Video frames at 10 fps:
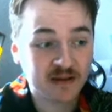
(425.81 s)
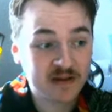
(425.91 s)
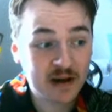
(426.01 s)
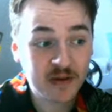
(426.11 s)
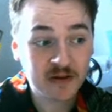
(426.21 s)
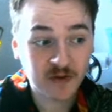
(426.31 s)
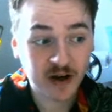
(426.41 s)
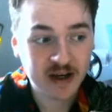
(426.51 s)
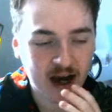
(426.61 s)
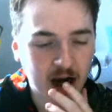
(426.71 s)
And something
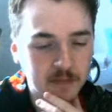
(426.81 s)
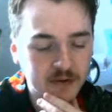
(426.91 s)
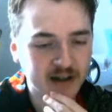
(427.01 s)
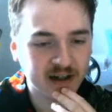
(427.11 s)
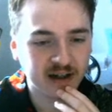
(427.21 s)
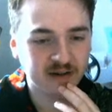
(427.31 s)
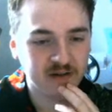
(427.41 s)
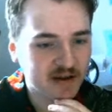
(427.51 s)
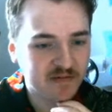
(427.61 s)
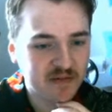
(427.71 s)
funny happened here
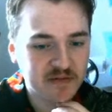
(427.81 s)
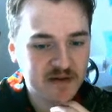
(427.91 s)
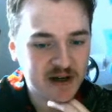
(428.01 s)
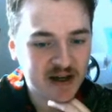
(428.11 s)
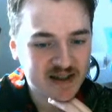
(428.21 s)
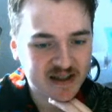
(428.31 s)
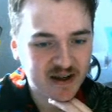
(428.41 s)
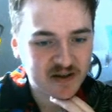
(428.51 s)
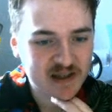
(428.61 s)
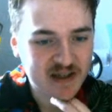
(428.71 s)
that maybe you guys
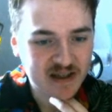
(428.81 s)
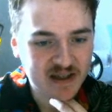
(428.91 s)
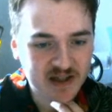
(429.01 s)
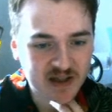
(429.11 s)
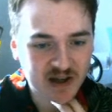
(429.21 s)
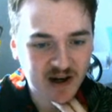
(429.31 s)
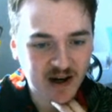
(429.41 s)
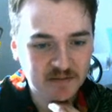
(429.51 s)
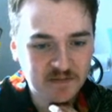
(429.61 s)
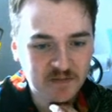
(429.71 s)
noticed in this
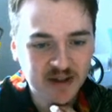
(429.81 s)
shot.